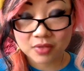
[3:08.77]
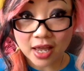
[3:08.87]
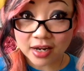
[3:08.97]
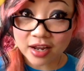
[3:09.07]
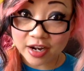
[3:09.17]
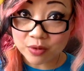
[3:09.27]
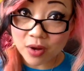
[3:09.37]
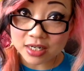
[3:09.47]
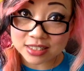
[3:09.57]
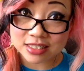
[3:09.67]
And I kind of
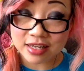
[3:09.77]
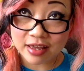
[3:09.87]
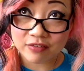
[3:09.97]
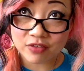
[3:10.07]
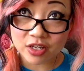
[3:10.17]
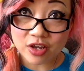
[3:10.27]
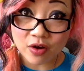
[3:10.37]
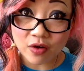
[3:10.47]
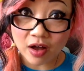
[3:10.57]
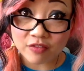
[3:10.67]
wanted to take
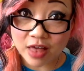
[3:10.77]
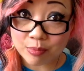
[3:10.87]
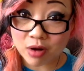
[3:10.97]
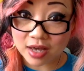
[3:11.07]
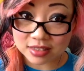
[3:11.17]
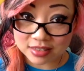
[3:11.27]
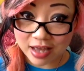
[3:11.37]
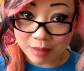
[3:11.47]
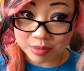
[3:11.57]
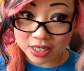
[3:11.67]
video of that process
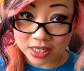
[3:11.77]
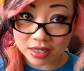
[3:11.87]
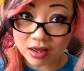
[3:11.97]
happening,